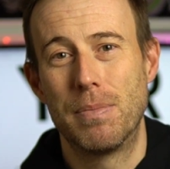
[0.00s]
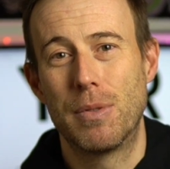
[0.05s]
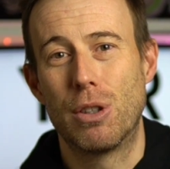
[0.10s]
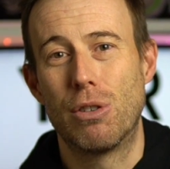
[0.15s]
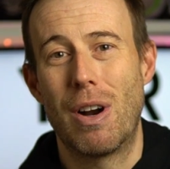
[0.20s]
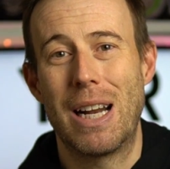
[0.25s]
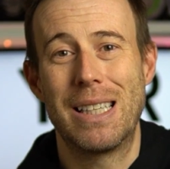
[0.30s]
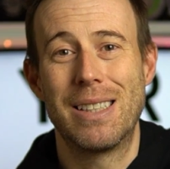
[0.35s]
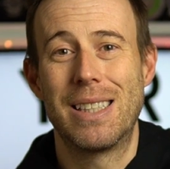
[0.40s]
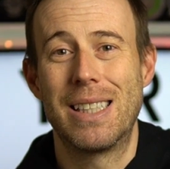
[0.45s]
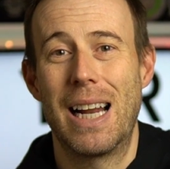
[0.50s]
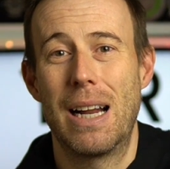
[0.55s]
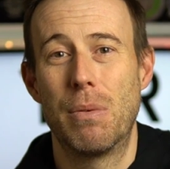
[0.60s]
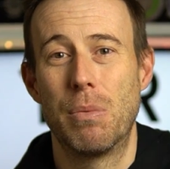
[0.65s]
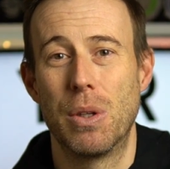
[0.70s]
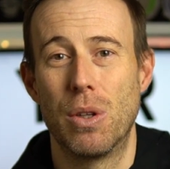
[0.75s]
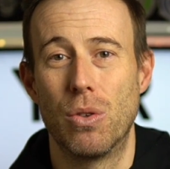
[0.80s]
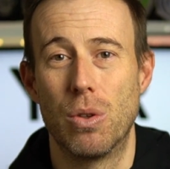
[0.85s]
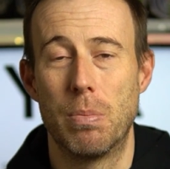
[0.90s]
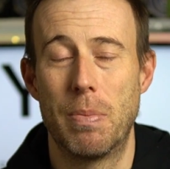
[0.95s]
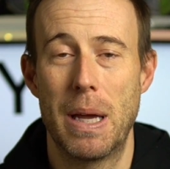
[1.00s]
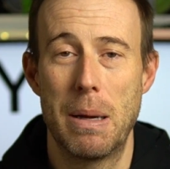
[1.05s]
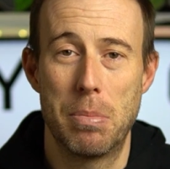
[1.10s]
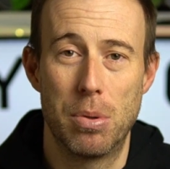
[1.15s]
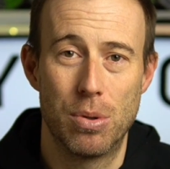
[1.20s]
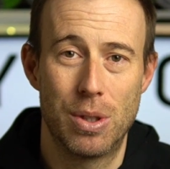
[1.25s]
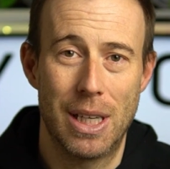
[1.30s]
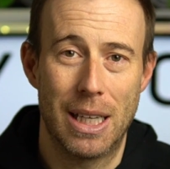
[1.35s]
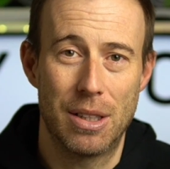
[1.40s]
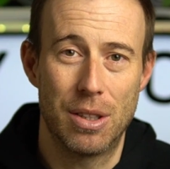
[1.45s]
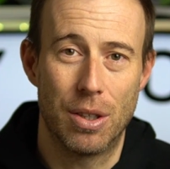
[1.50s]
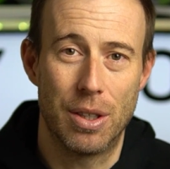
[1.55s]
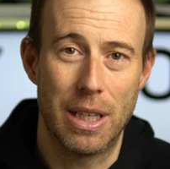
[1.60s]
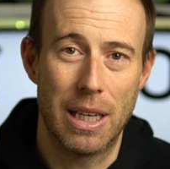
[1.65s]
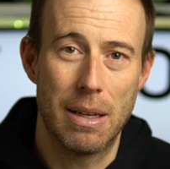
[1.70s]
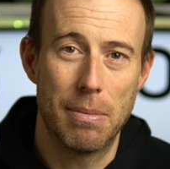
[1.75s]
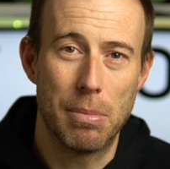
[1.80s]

grandstand with all the people sat on it,